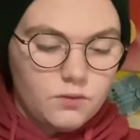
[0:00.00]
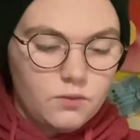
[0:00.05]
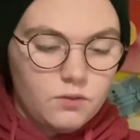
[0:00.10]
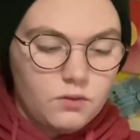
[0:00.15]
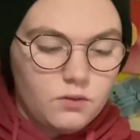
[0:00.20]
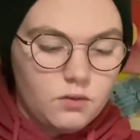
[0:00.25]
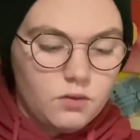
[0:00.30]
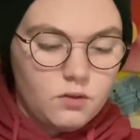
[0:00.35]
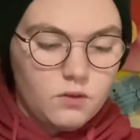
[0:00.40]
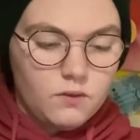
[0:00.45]

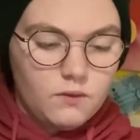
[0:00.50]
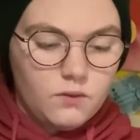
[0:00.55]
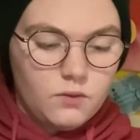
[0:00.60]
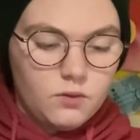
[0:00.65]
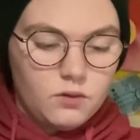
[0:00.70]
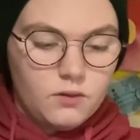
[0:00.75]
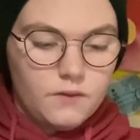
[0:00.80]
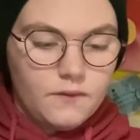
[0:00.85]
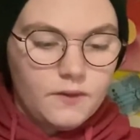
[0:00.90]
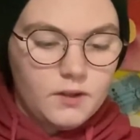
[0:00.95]
For this I
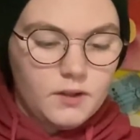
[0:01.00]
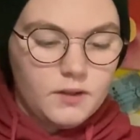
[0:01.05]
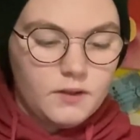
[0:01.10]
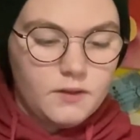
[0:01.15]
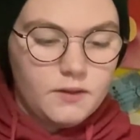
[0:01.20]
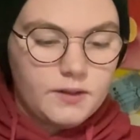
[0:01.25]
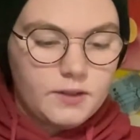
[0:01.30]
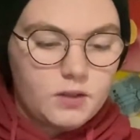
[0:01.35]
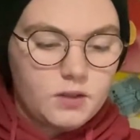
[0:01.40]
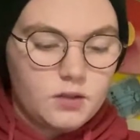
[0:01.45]
figured
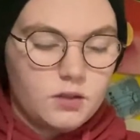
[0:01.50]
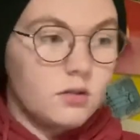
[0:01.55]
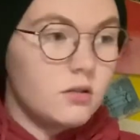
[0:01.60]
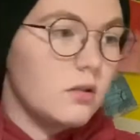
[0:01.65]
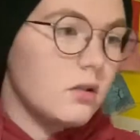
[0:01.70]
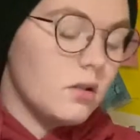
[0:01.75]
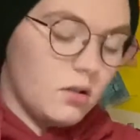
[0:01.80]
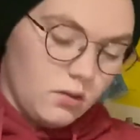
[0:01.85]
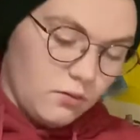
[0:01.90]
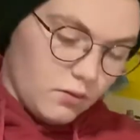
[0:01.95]
most of it I would
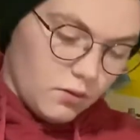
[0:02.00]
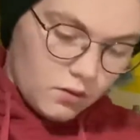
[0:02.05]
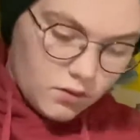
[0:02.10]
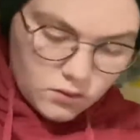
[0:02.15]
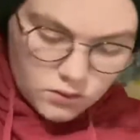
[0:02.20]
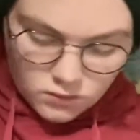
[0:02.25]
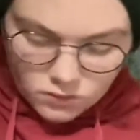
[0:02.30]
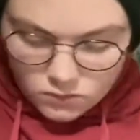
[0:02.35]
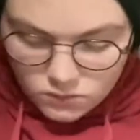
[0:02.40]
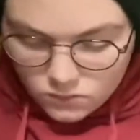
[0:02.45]
just do a
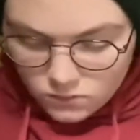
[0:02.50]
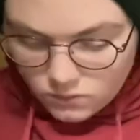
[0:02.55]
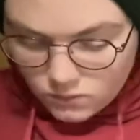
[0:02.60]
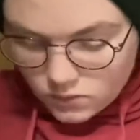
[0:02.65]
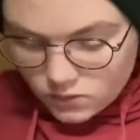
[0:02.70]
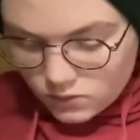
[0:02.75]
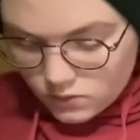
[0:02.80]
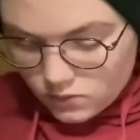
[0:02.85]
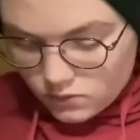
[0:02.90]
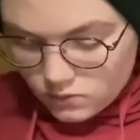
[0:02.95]
voiceover
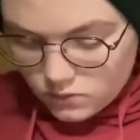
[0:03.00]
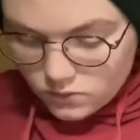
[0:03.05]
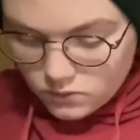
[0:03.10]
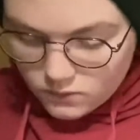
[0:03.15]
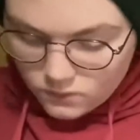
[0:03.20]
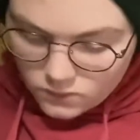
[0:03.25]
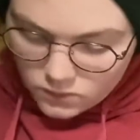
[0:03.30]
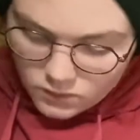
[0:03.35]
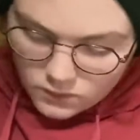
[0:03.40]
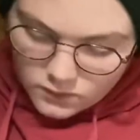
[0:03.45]

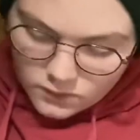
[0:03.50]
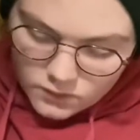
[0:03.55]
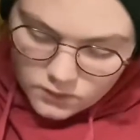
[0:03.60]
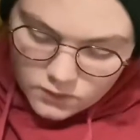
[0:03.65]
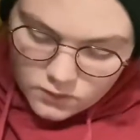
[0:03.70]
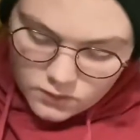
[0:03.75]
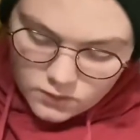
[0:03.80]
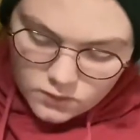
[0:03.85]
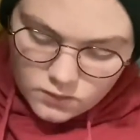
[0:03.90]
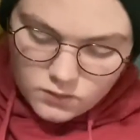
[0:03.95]
because it
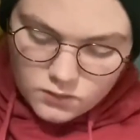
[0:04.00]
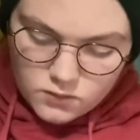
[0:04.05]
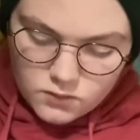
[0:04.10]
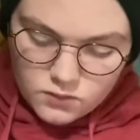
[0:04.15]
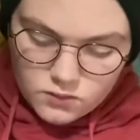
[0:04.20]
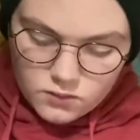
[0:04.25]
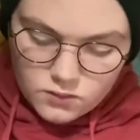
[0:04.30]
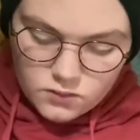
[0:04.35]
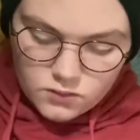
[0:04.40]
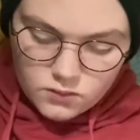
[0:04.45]
doesn't make
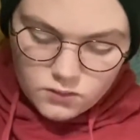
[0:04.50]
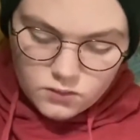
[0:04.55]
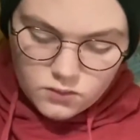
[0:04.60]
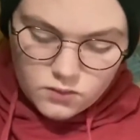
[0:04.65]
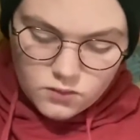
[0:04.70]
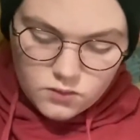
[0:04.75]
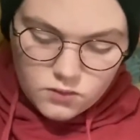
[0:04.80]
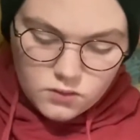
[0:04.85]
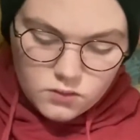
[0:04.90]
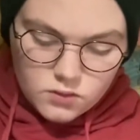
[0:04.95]
sense
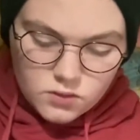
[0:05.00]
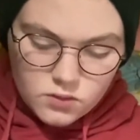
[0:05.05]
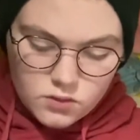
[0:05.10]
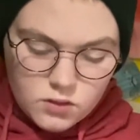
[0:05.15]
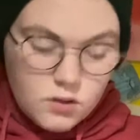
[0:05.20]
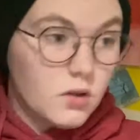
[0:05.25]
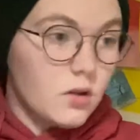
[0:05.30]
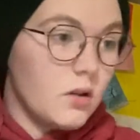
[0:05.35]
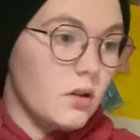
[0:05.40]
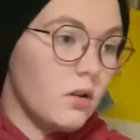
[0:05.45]
for
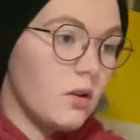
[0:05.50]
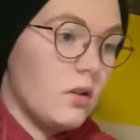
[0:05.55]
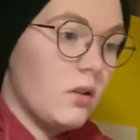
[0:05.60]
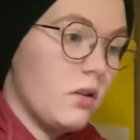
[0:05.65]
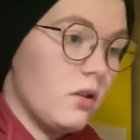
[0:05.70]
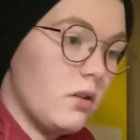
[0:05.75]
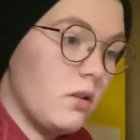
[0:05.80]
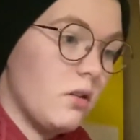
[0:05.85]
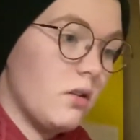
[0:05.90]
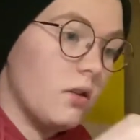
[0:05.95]
me to
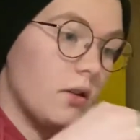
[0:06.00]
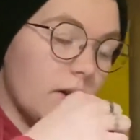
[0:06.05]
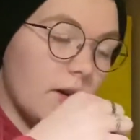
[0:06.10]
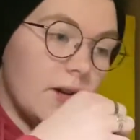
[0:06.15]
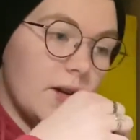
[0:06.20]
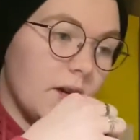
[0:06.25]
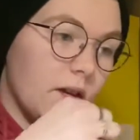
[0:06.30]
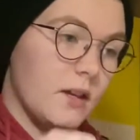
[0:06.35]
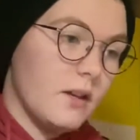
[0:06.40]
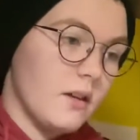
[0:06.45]
have like a
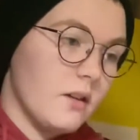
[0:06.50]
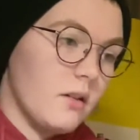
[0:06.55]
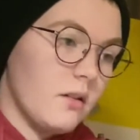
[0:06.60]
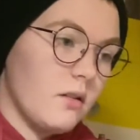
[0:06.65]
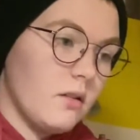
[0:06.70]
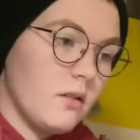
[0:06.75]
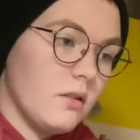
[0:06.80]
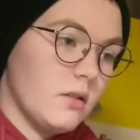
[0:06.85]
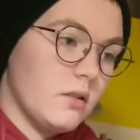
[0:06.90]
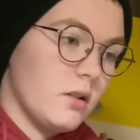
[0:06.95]
couple hour
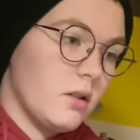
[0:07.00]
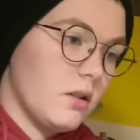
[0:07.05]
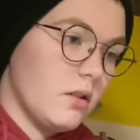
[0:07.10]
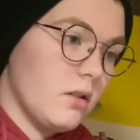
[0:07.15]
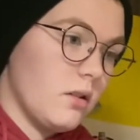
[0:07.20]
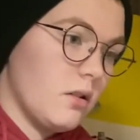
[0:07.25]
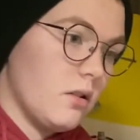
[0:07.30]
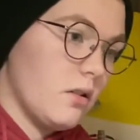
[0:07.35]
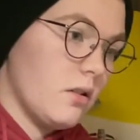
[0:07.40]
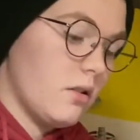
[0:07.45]
long video.
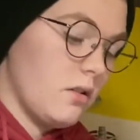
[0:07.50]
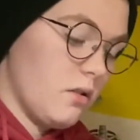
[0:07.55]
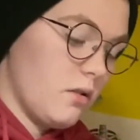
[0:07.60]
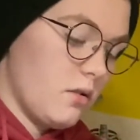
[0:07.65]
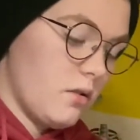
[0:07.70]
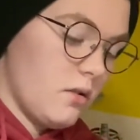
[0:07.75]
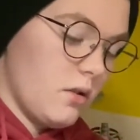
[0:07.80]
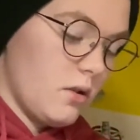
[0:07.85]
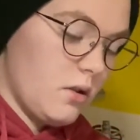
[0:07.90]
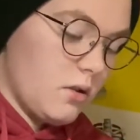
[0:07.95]

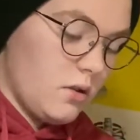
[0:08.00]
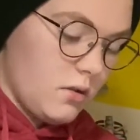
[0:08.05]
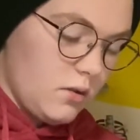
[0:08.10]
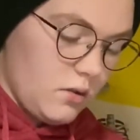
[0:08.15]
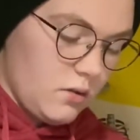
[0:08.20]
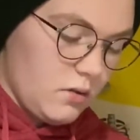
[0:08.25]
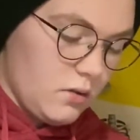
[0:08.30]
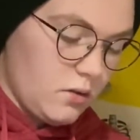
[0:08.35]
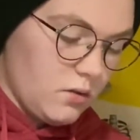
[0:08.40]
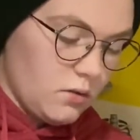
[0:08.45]
I don't
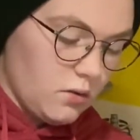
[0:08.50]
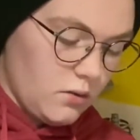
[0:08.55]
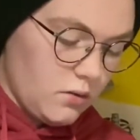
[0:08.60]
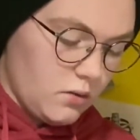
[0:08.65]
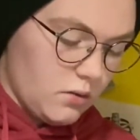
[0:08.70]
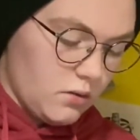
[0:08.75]
feel like